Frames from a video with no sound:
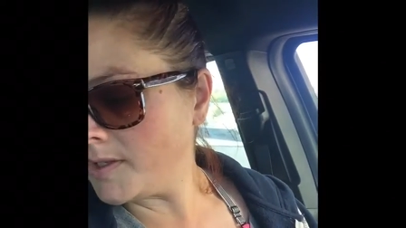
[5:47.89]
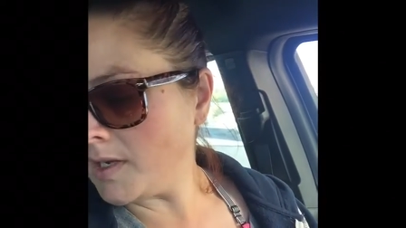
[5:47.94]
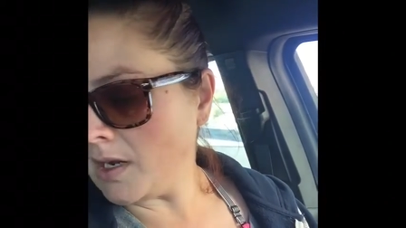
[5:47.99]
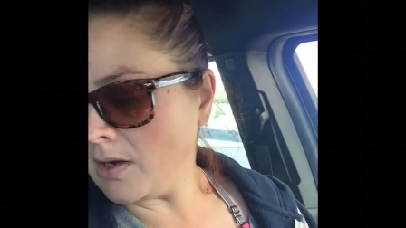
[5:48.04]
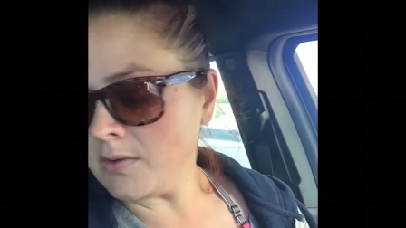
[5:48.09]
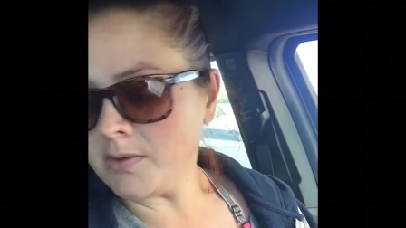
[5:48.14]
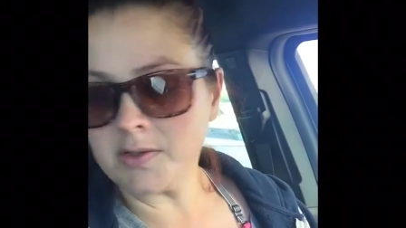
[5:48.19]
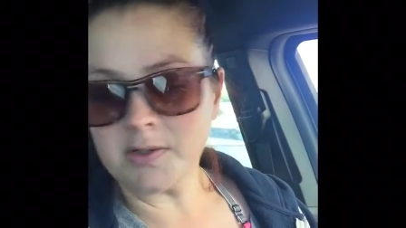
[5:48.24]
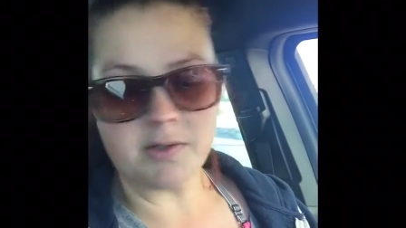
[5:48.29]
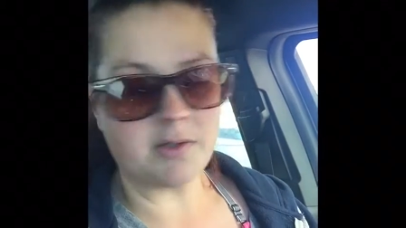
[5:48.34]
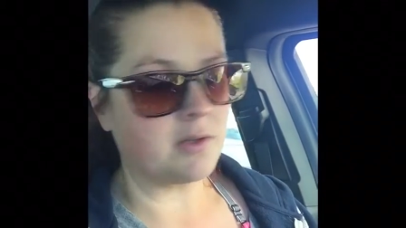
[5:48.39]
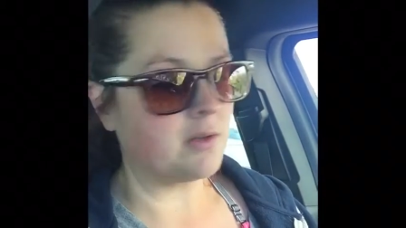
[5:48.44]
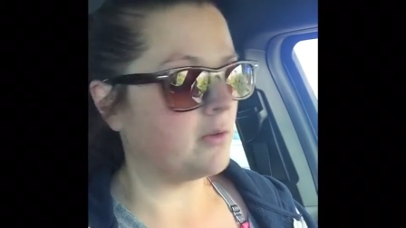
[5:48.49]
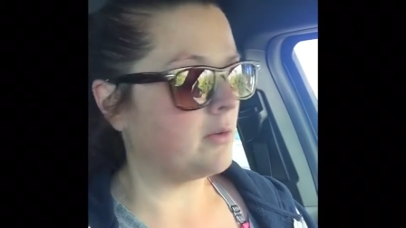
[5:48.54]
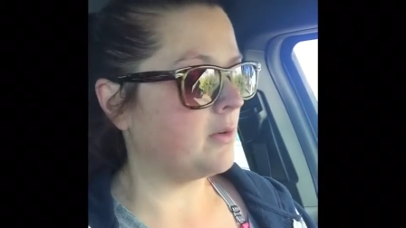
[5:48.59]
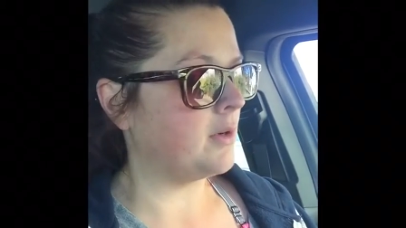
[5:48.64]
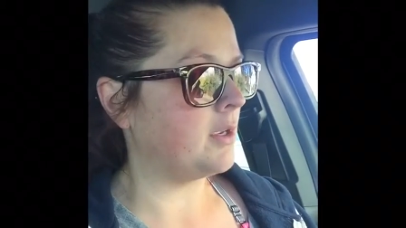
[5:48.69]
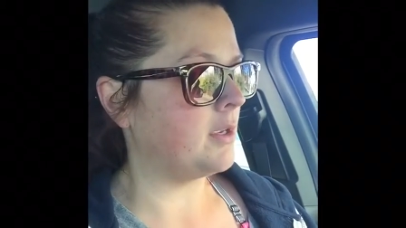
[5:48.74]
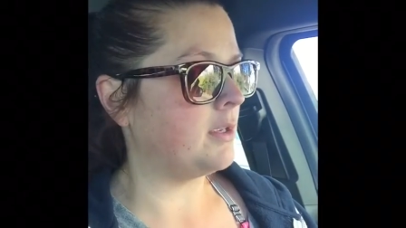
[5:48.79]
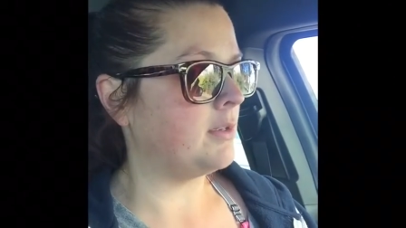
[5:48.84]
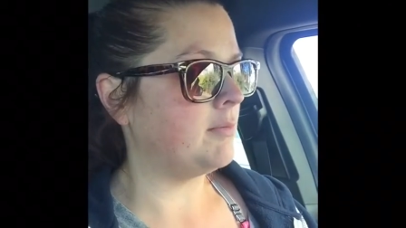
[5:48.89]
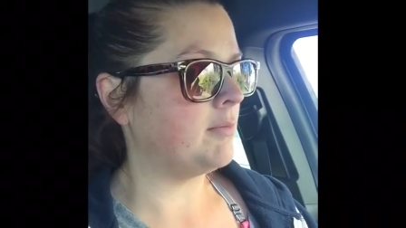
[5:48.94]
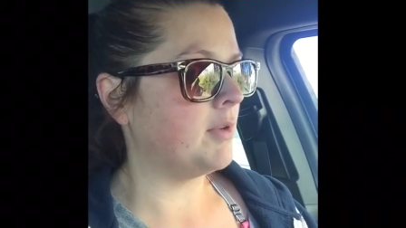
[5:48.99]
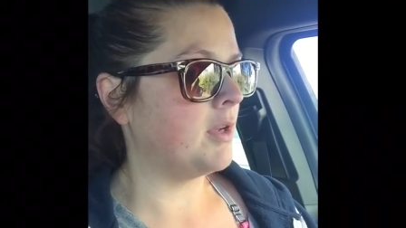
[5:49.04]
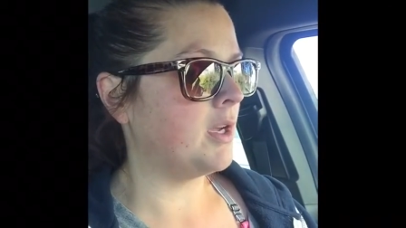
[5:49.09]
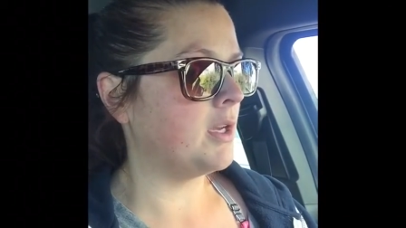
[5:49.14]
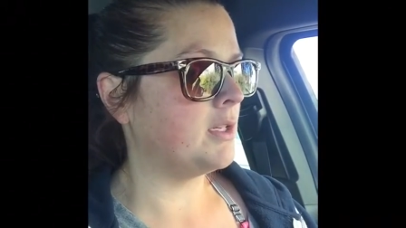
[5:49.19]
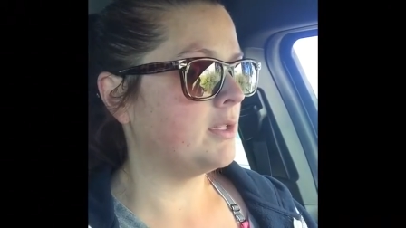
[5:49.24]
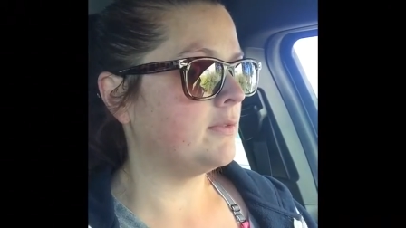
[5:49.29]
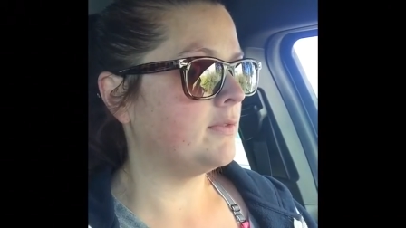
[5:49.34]
house, so I am
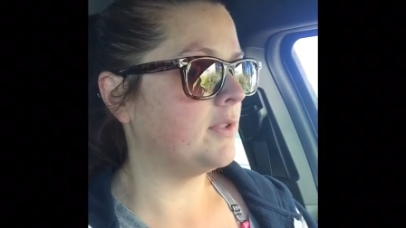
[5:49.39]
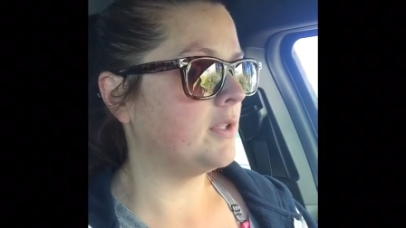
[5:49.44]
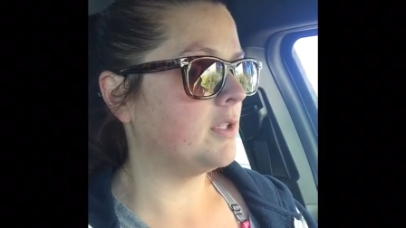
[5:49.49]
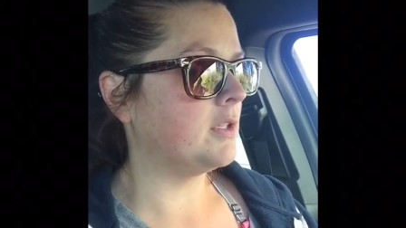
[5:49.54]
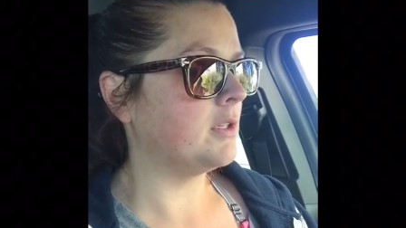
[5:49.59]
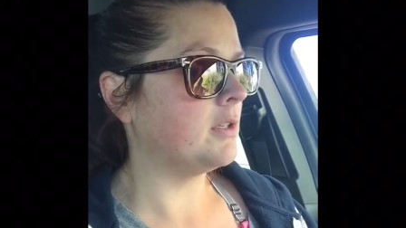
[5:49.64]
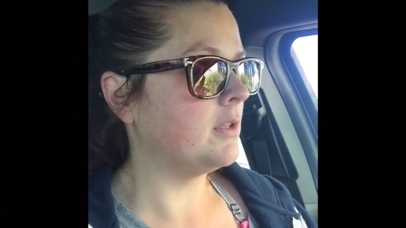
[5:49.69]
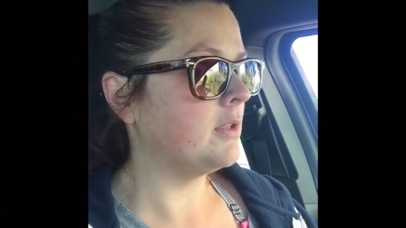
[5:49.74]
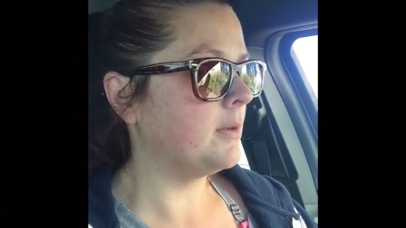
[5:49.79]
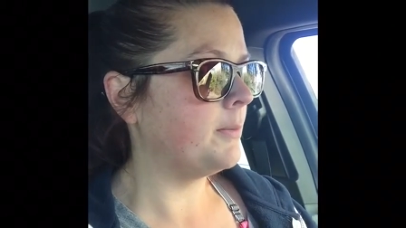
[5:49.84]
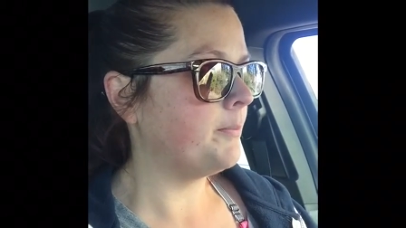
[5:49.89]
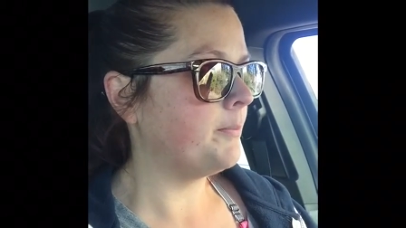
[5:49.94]
kind of in a